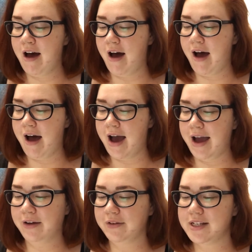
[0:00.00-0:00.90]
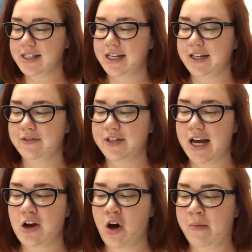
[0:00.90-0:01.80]
I received a
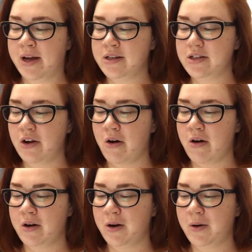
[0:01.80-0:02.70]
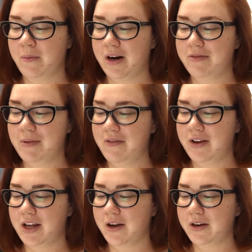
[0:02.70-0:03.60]
comment on one of my
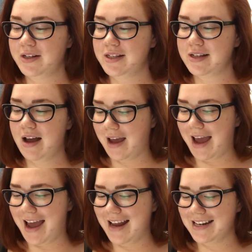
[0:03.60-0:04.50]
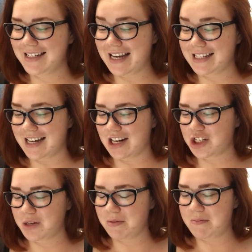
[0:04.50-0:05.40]
videos and it's
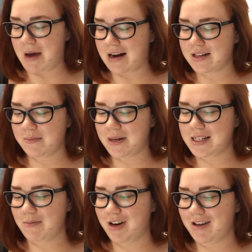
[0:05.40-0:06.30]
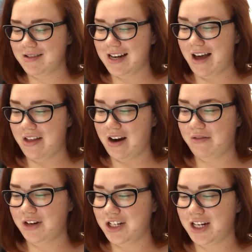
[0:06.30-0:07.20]
actually been backed up by someone else now that I've
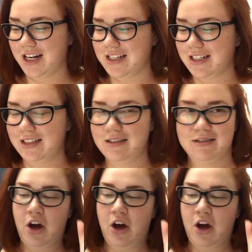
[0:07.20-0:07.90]
rechecked it.